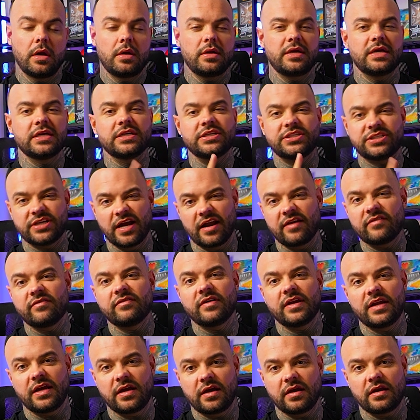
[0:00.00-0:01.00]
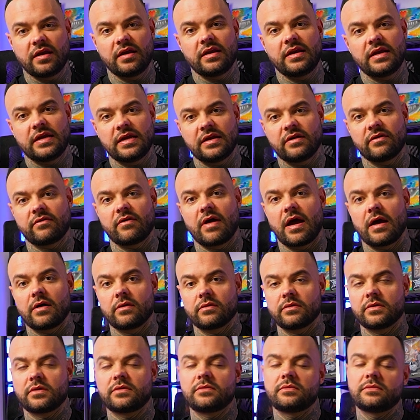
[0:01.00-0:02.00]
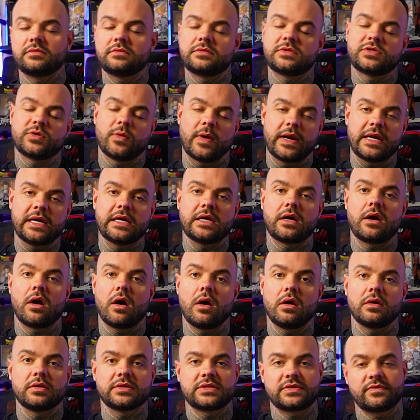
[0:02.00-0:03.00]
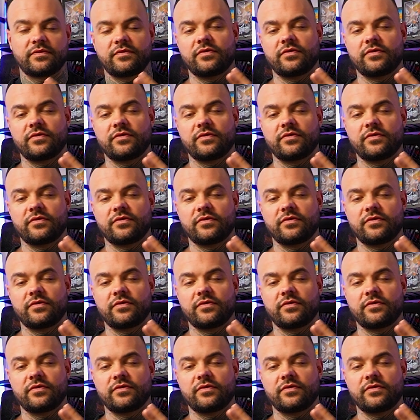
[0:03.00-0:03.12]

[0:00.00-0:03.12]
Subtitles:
you're generally going to need around 20 calls.